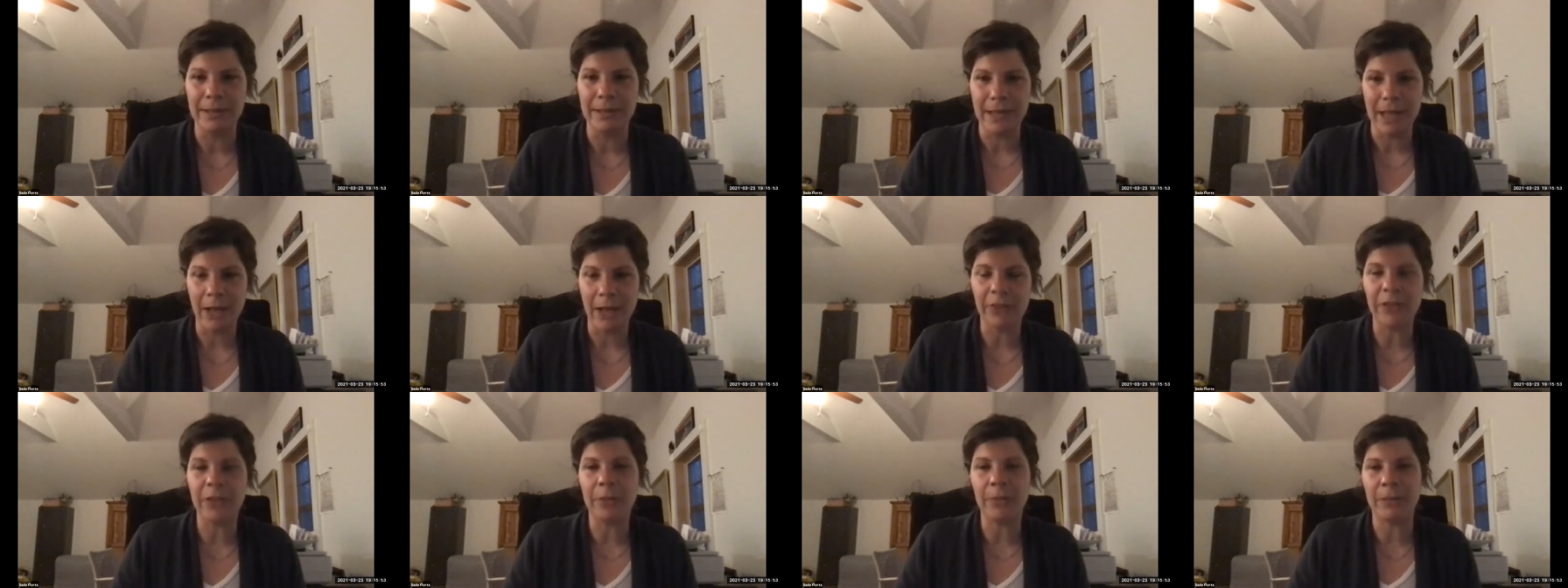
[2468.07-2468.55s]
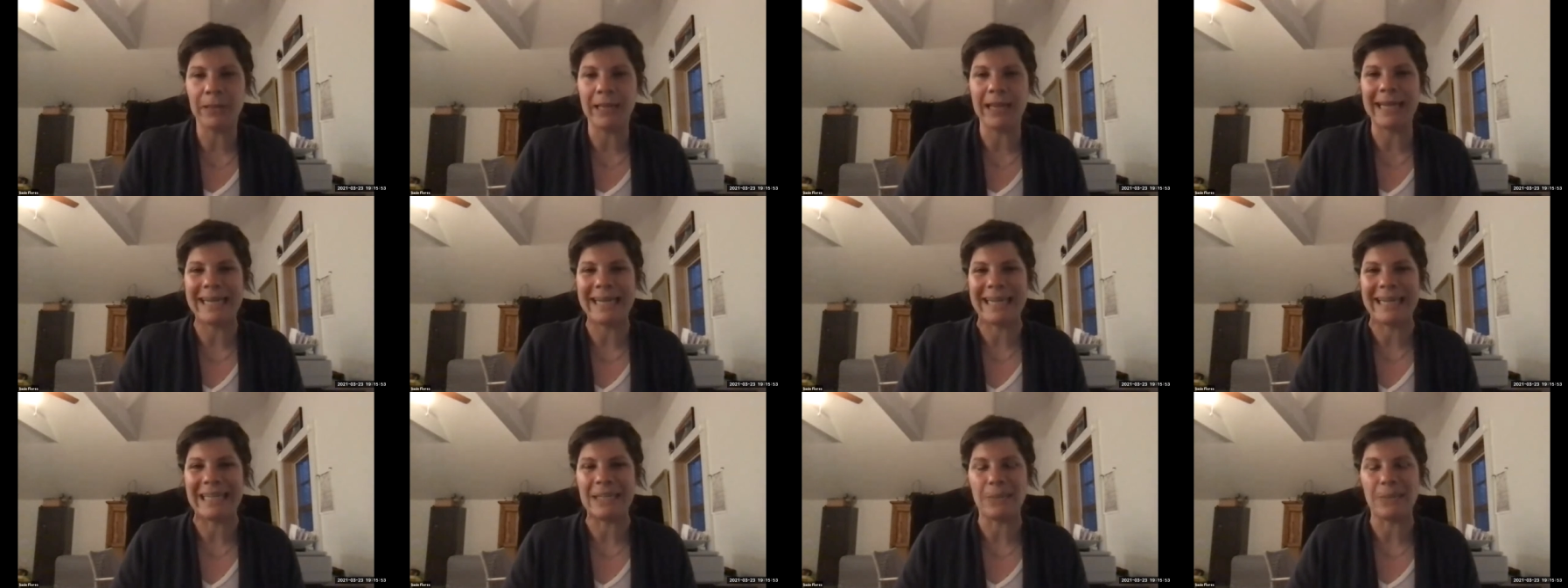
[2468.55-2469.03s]
Healthy
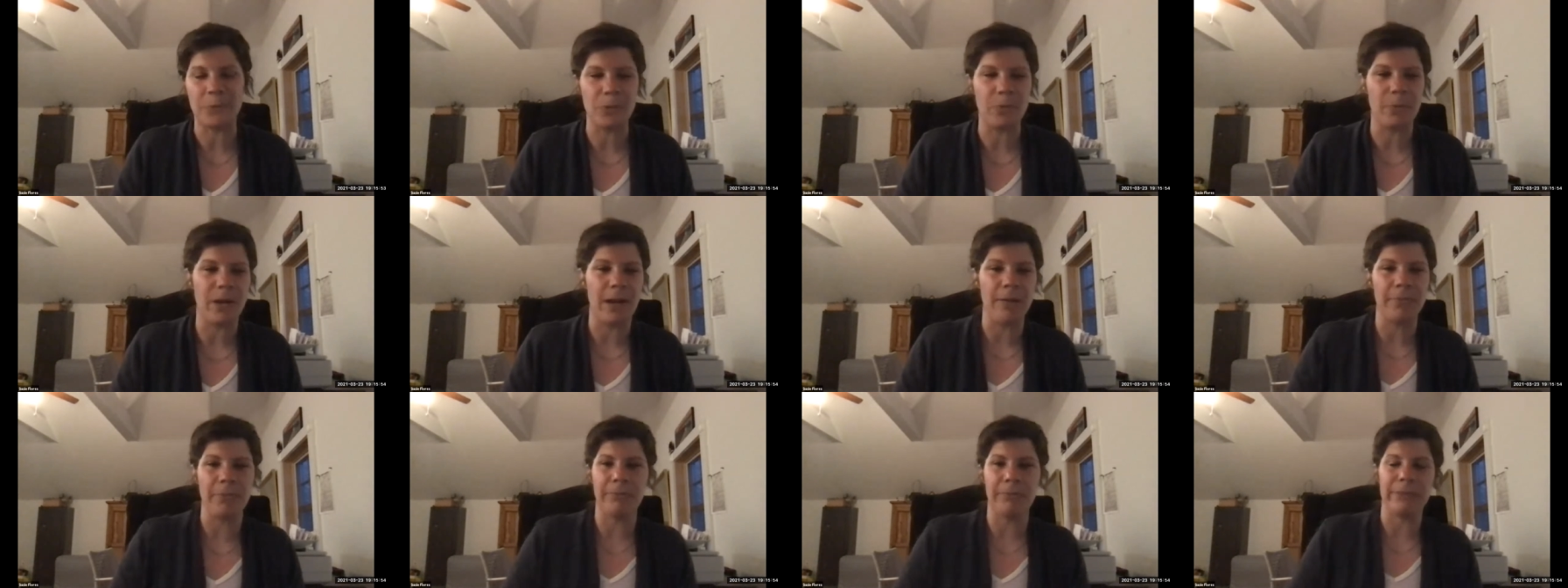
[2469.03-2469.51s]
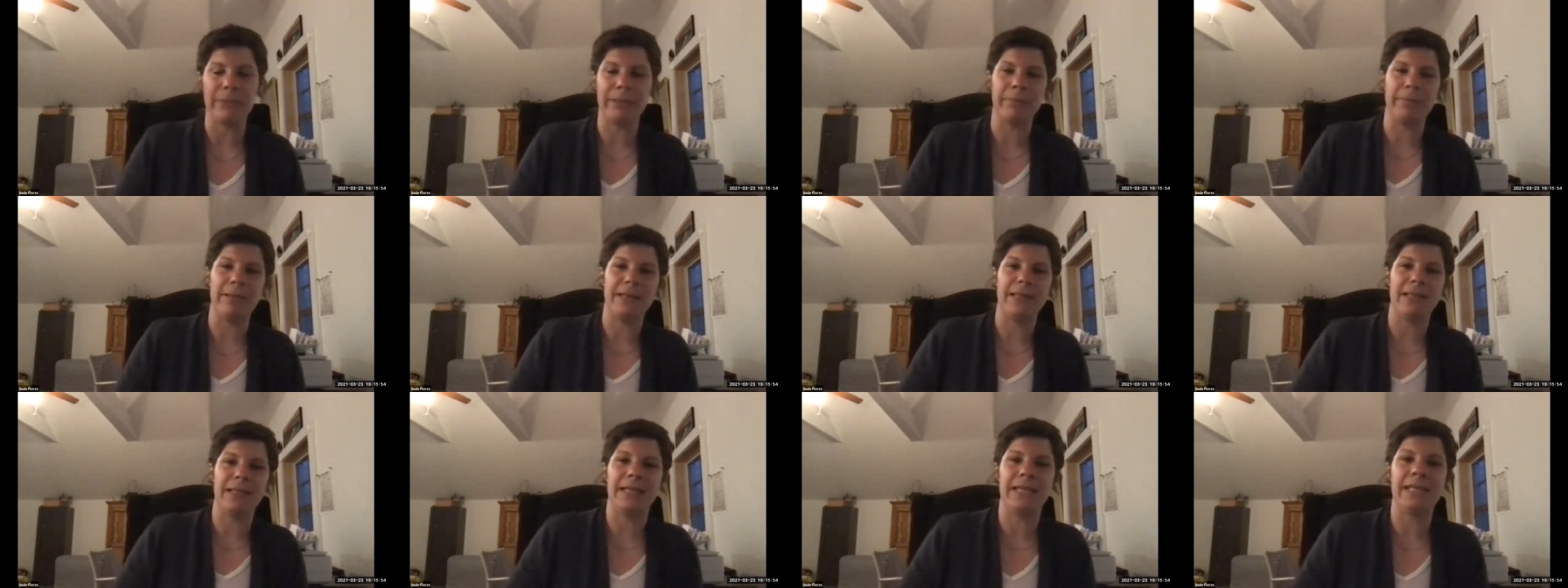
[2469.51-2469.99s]
Plan Eat would probably be the